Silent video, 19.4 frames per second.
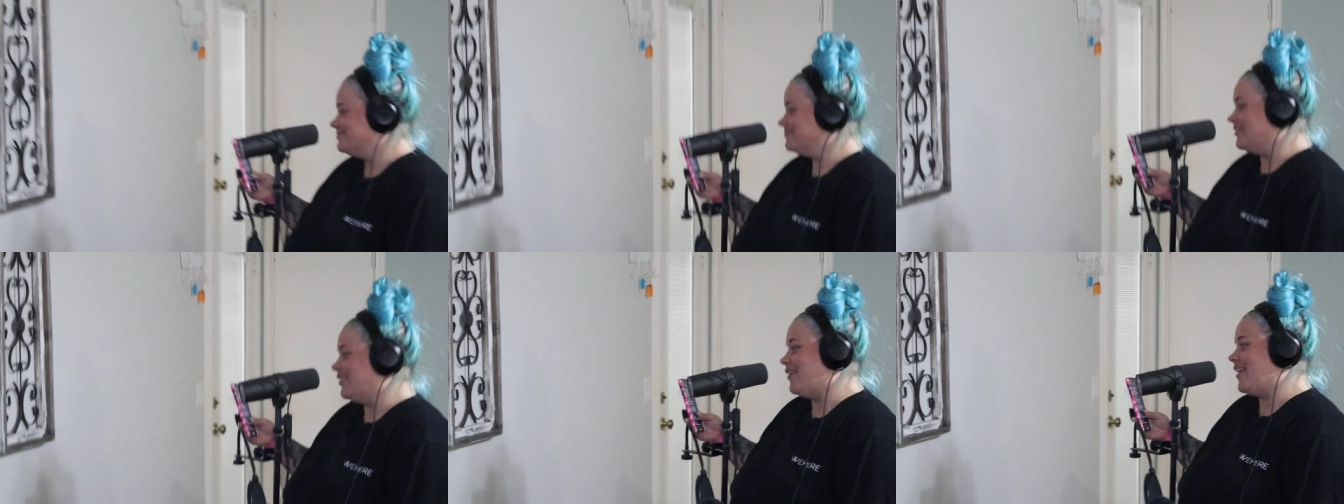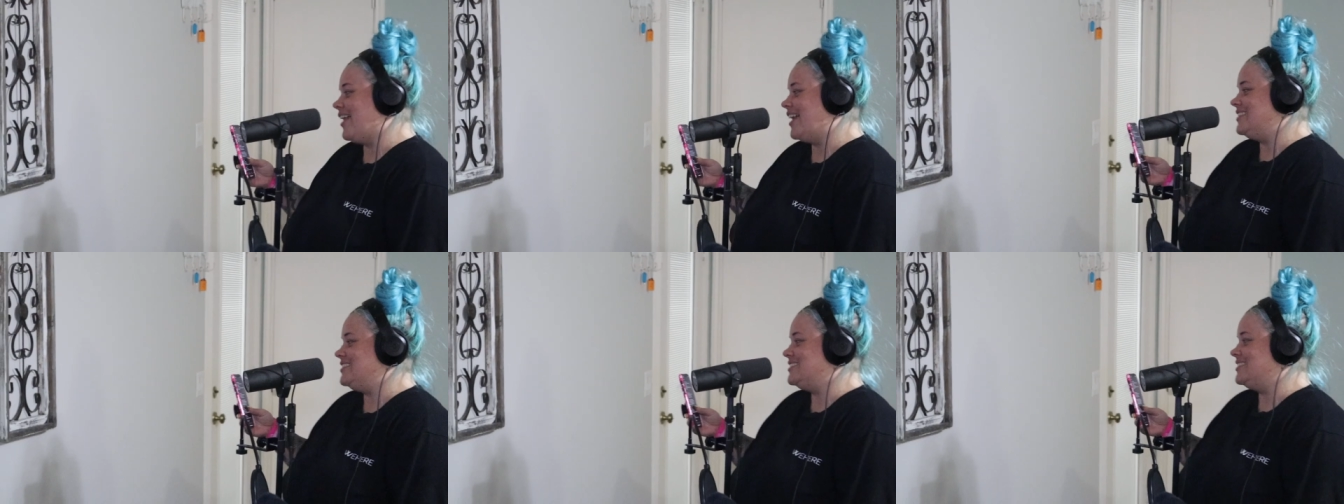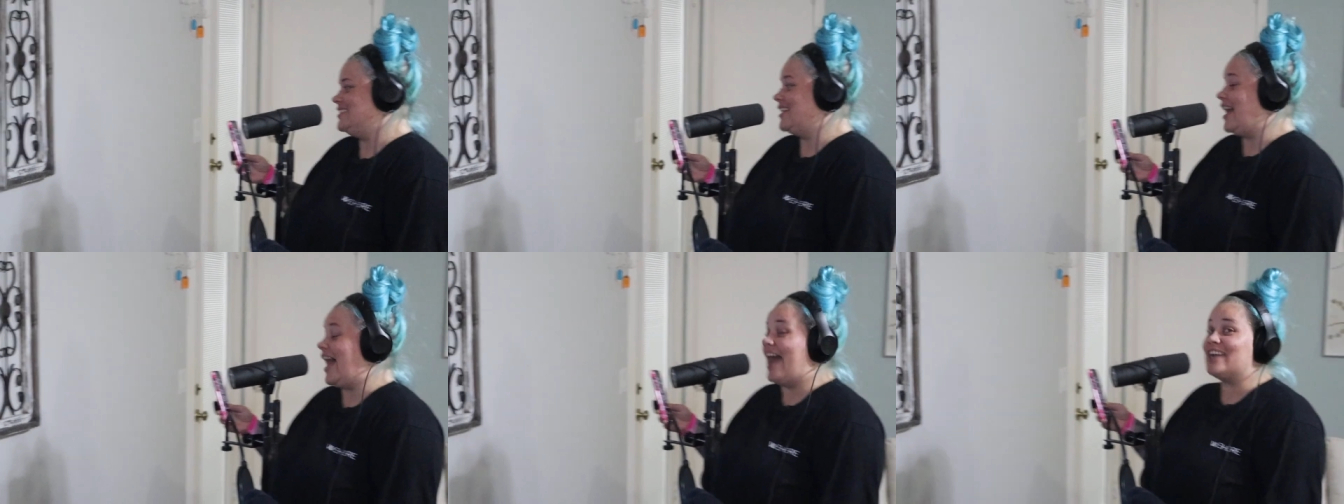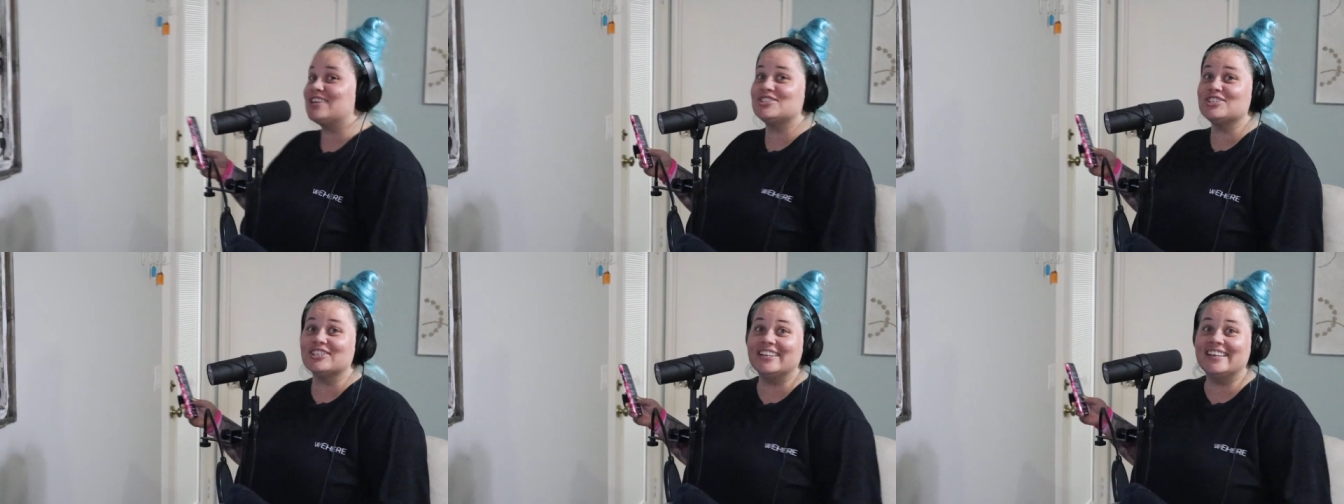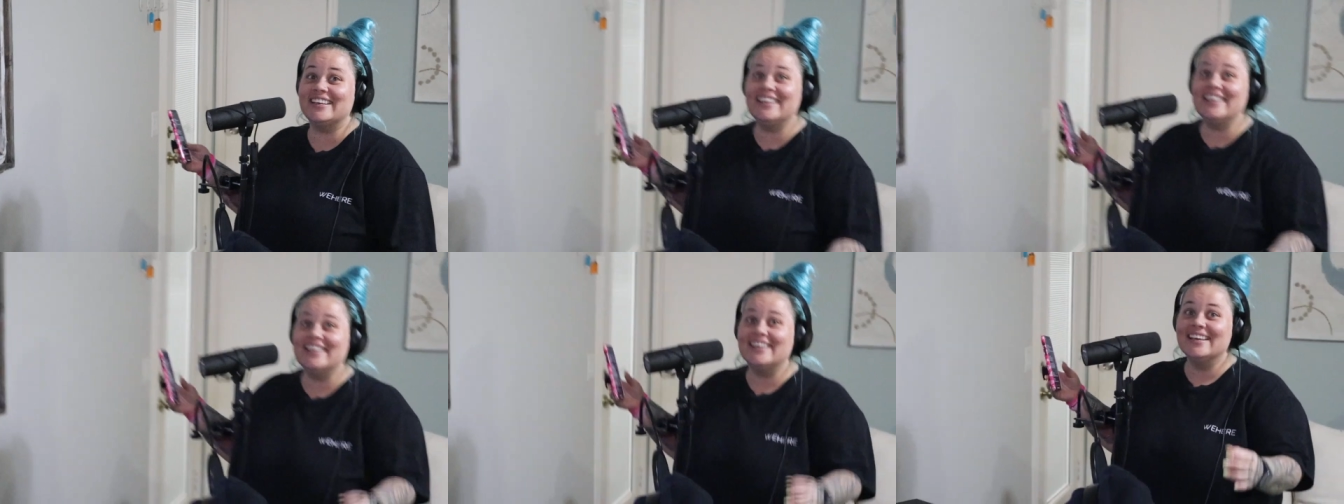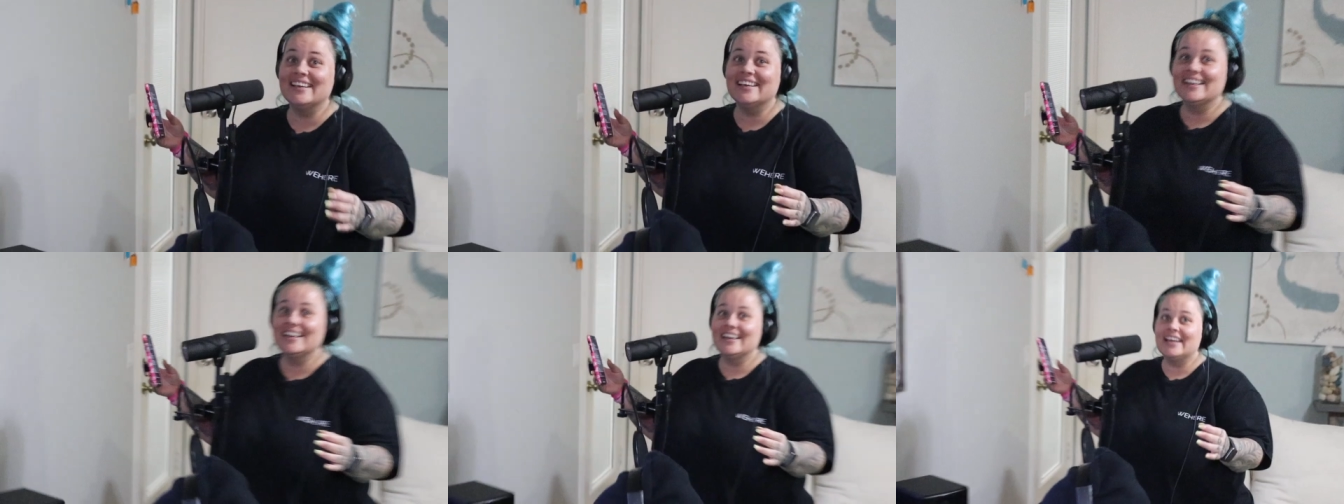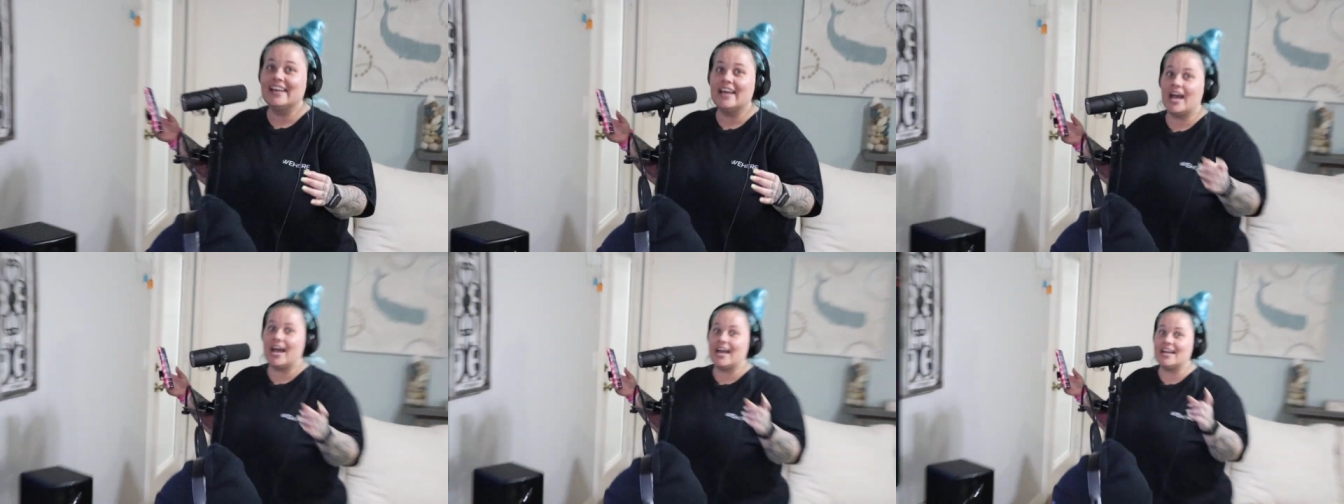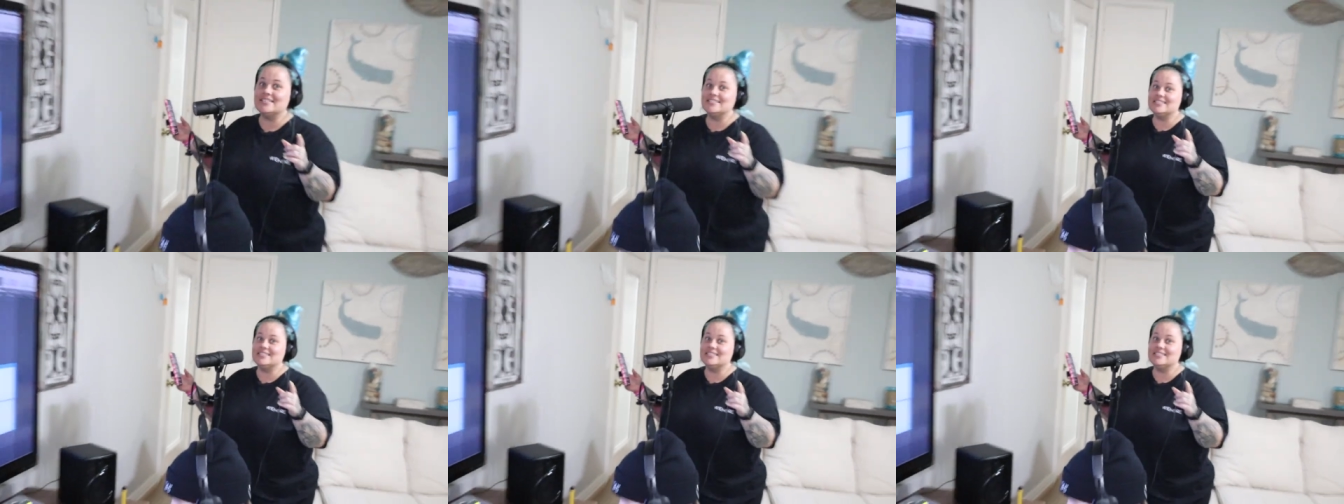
No, I didn't. Actually, I